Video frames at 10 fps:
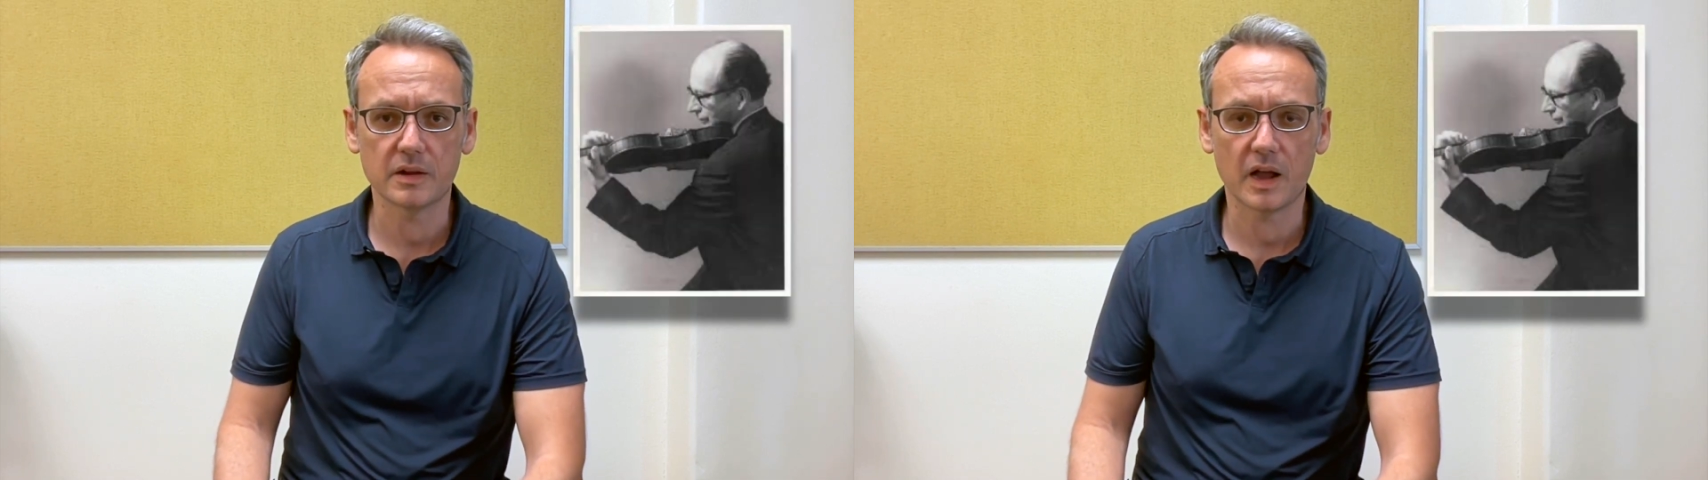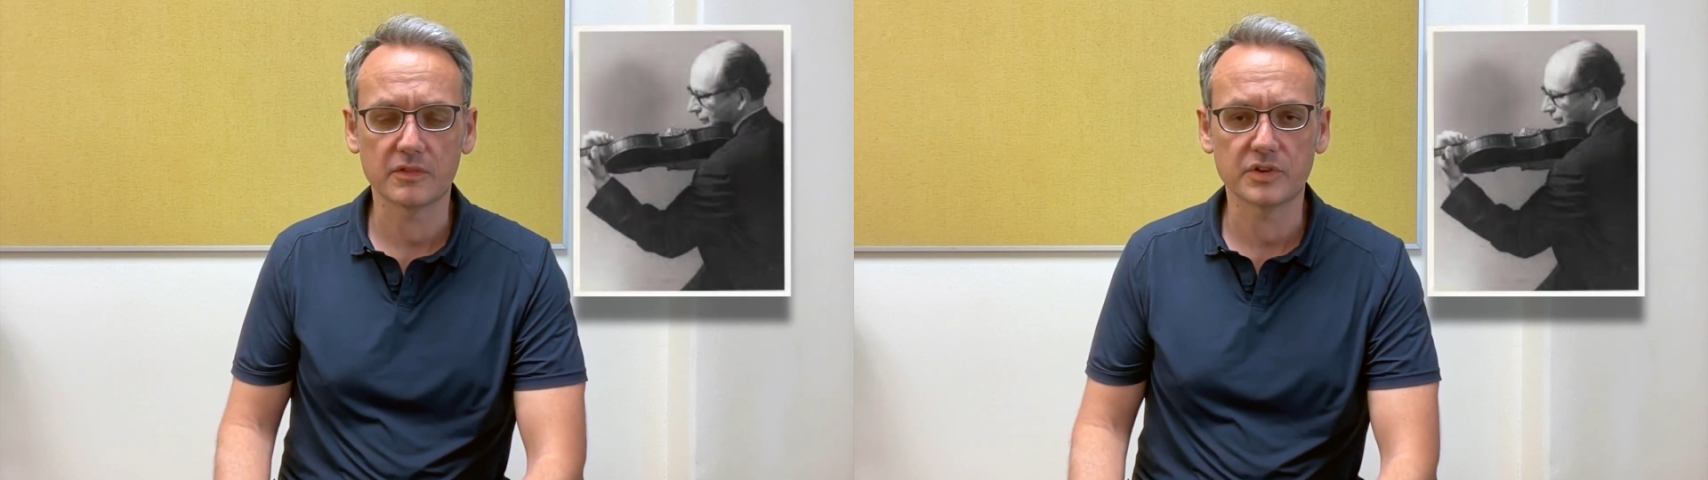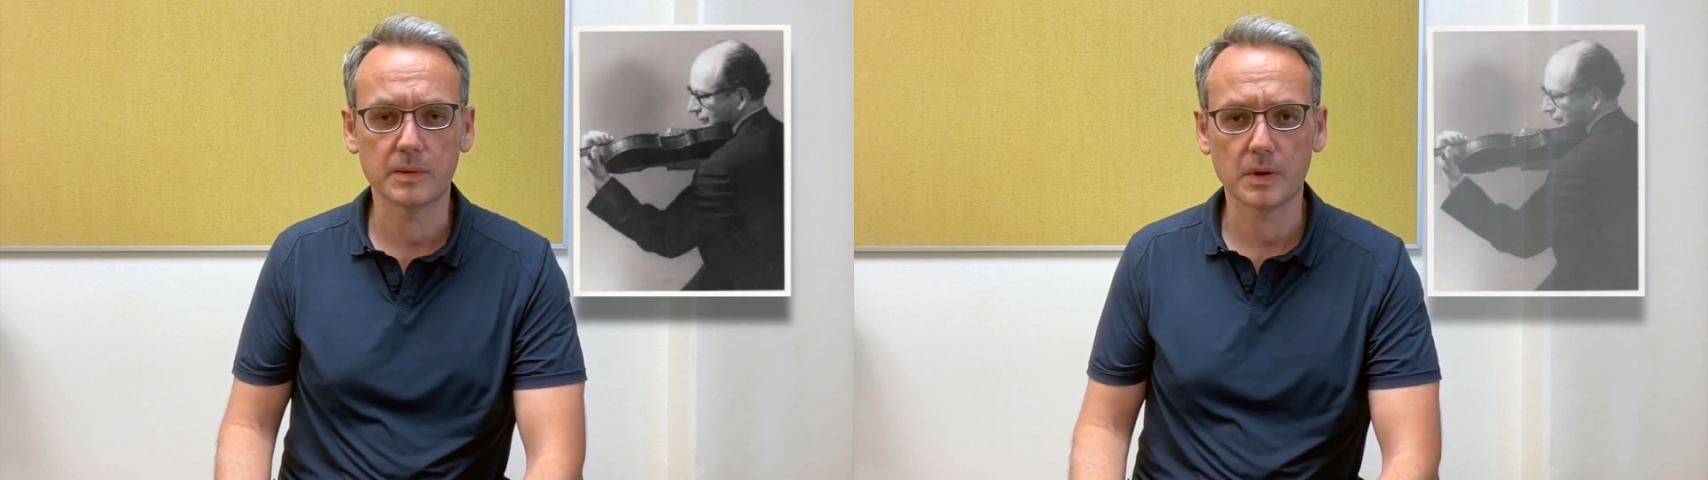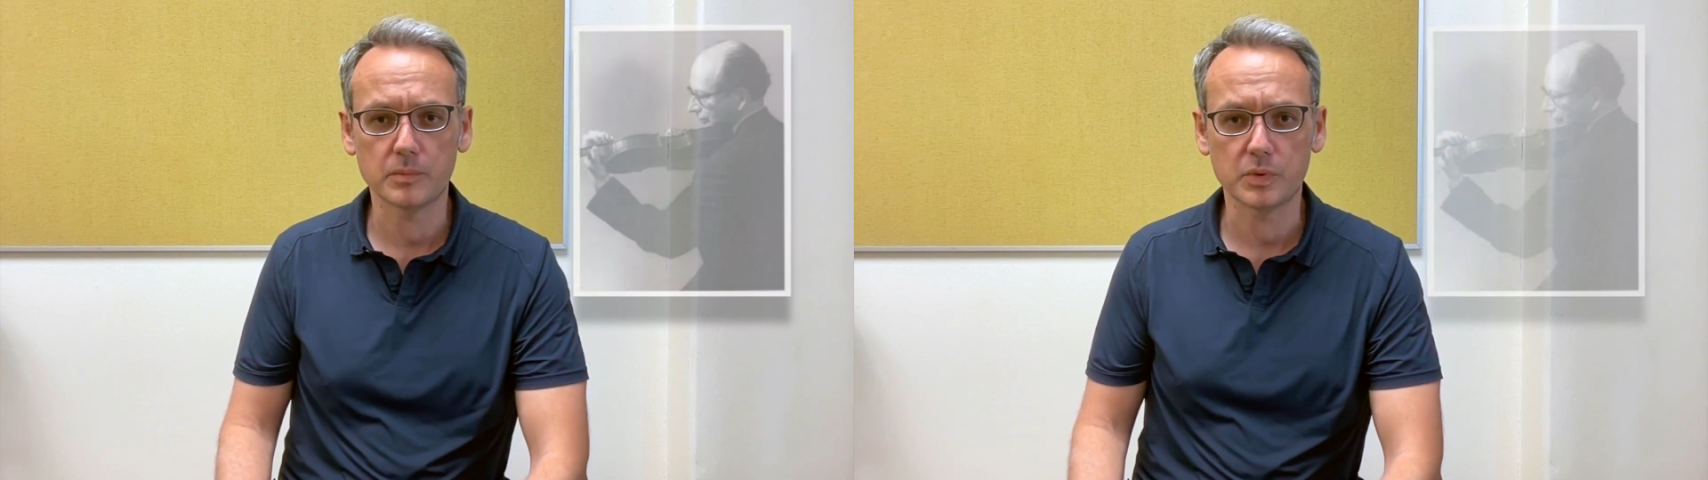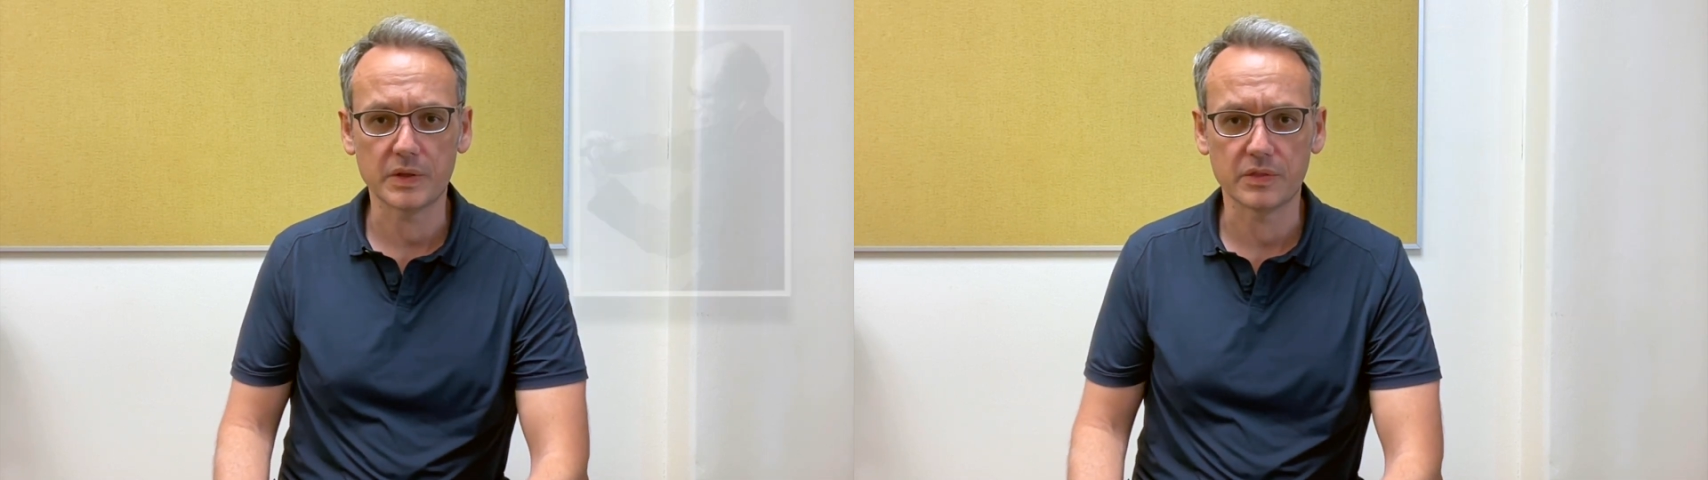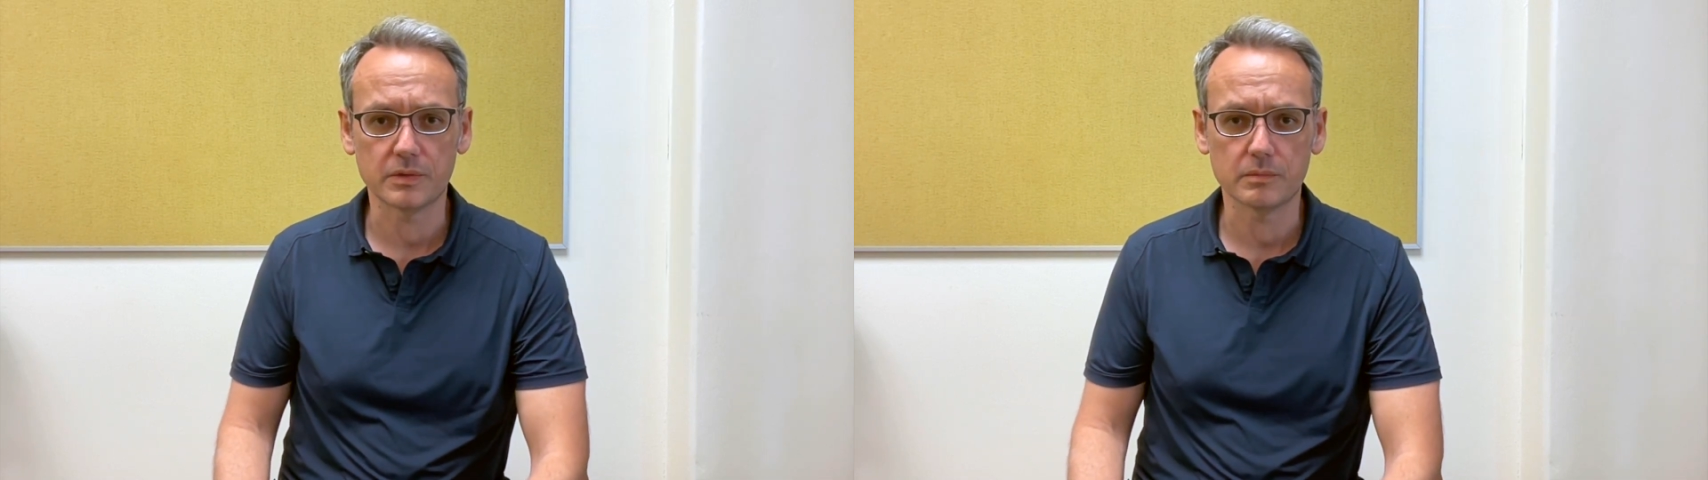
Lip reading: I've come up with